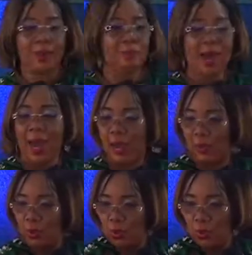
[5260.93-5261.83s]
Ma,
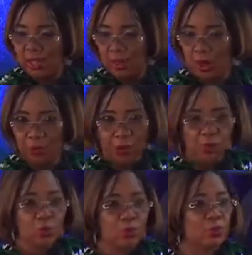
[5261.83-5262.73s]
who will thank God for
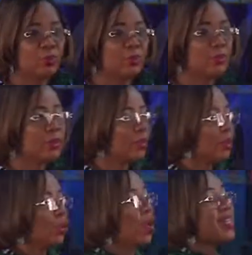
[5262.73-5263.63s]
you?
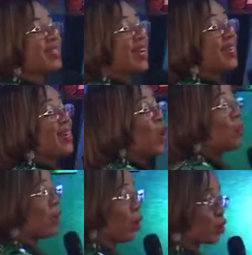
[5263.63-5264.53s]
Who is thanking God
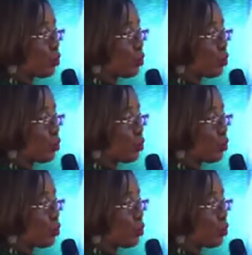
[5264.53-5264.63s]
because you